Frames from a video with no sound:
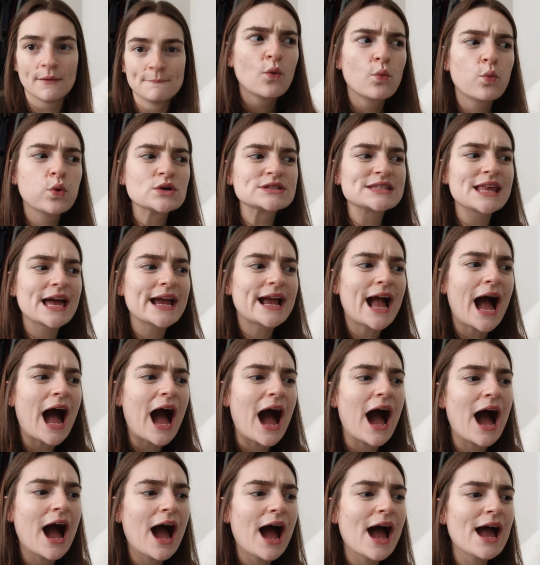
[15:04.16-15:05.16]
Was like,
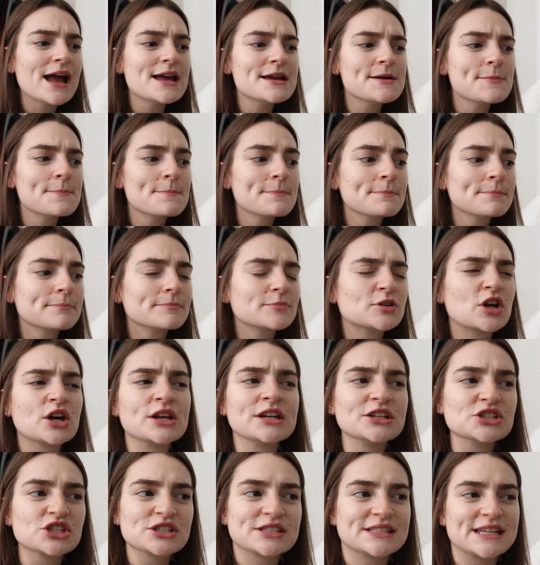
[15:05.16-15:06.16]
I'm
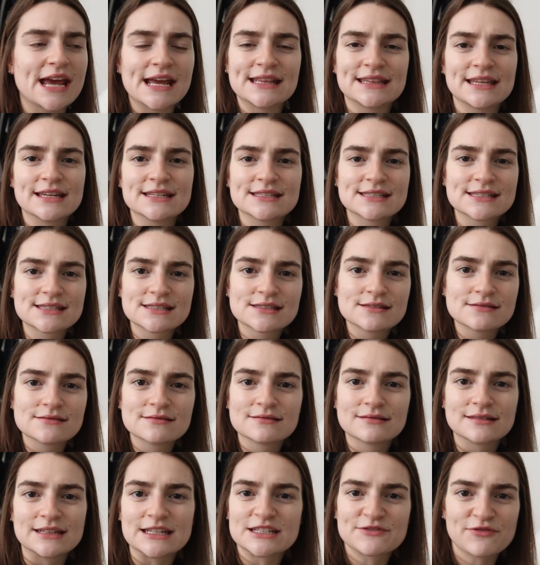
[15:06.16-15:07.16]
gonna just date this
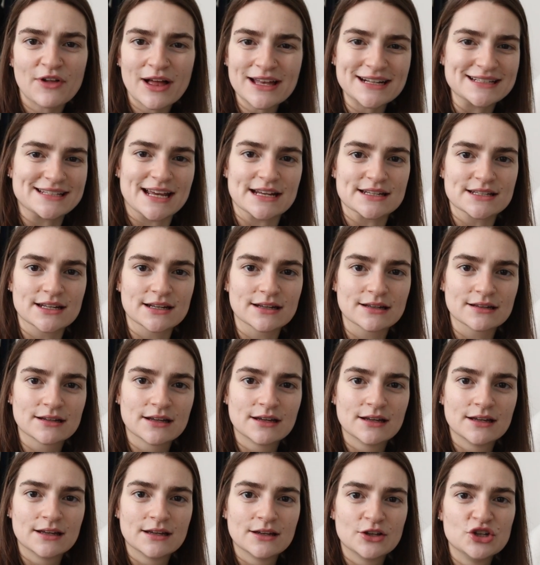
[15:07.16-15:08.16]
flight attendant,
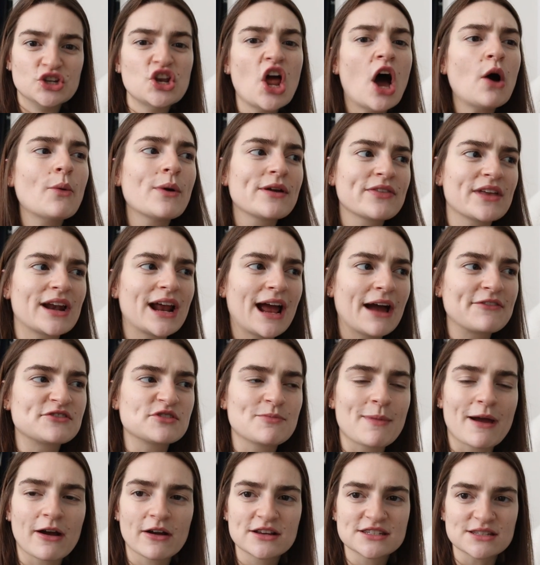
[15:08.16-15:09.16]
knowing that I have to
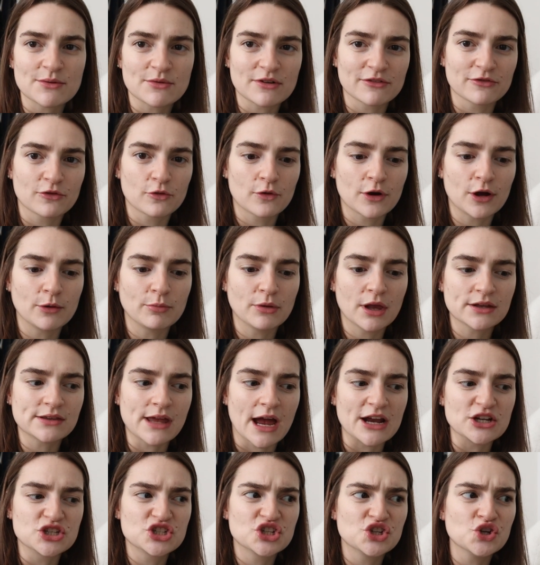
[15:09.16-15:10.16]
marry someone of a royal
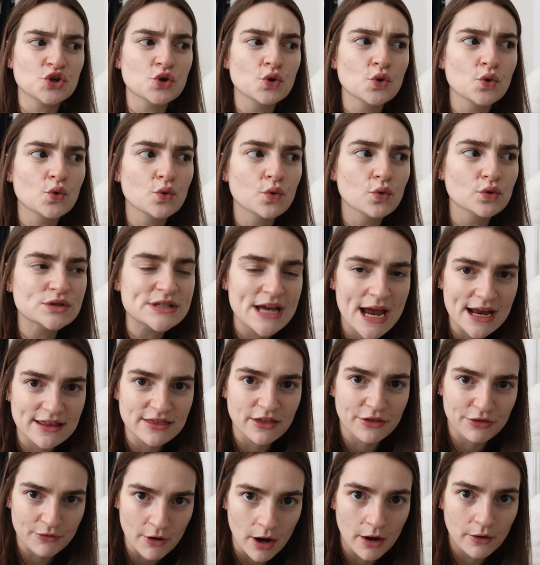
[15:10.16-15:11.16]
bloodline to take
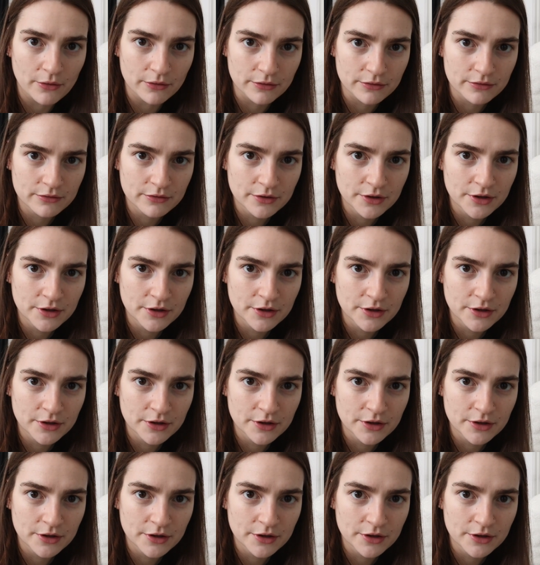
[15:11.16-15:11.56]
the throne.